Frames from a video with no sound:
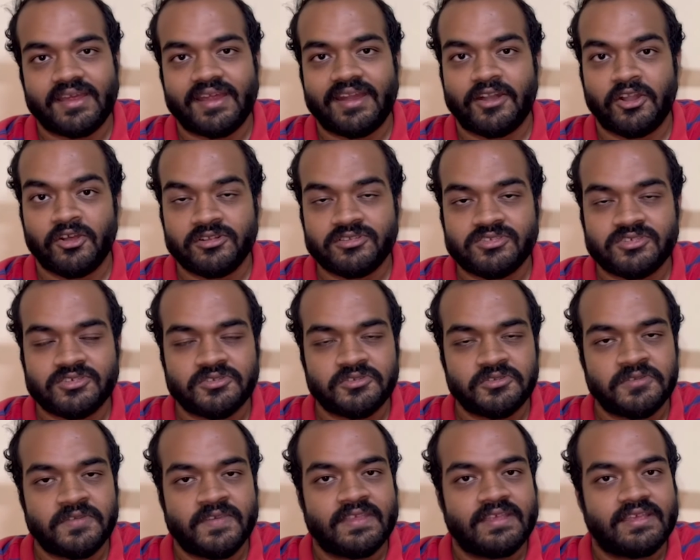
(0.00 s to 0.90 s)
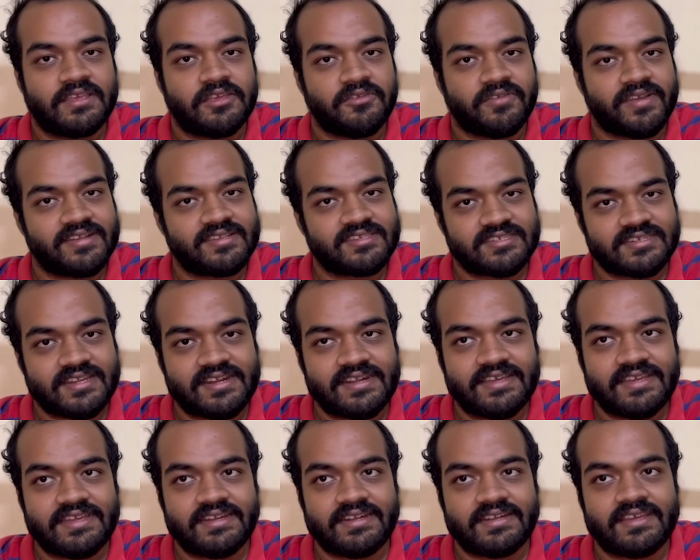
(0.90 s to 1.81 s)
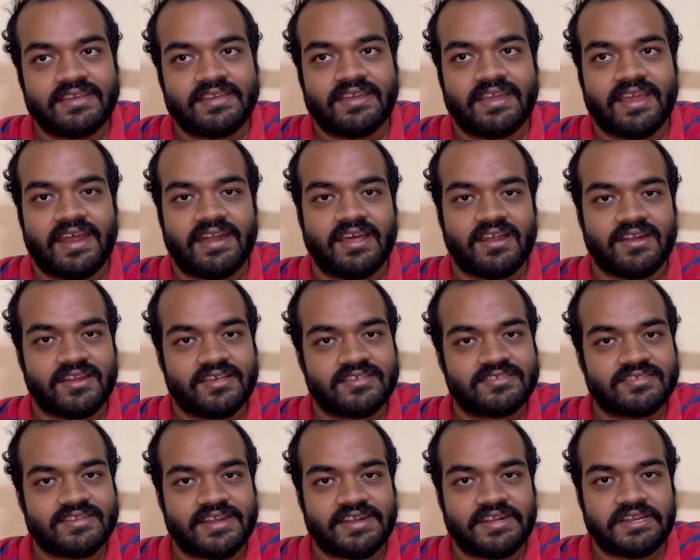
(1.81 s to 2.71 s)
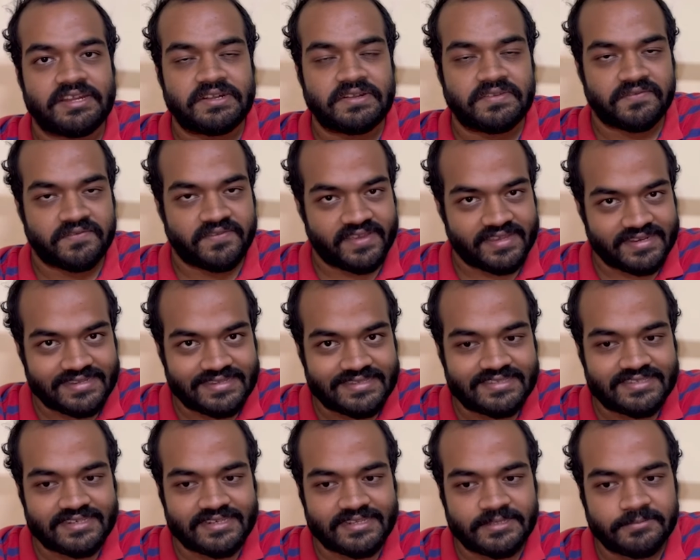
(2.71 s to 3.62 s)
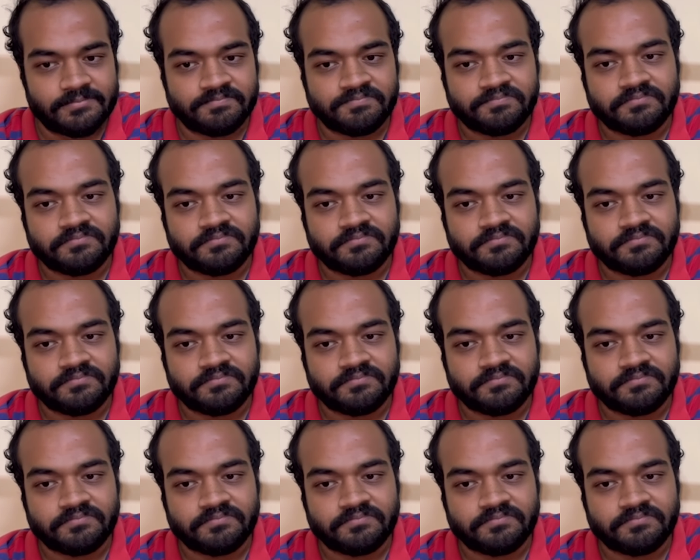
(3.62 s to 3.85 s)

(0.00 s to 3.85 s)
and also you can study it and understand it very easily.